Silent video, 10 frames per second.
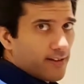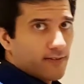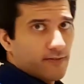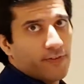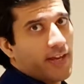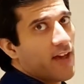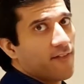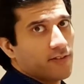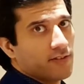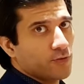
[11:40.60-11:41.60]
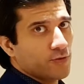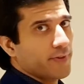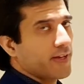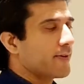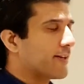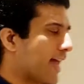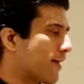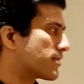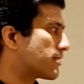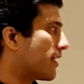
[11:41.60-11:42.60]
we have those measurement
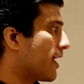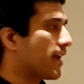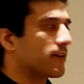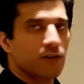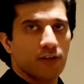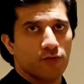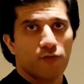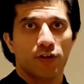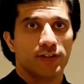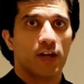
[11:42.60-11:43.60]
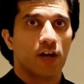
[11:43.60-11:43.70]
gaps and if on the